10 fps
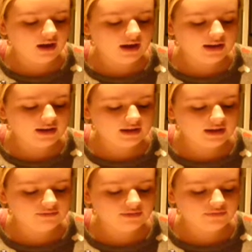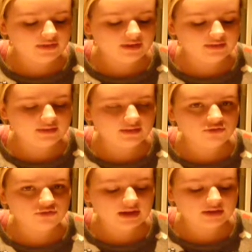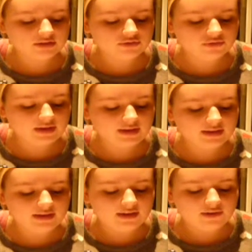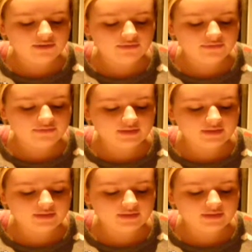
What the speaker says: Eye-line refers to the trajectory of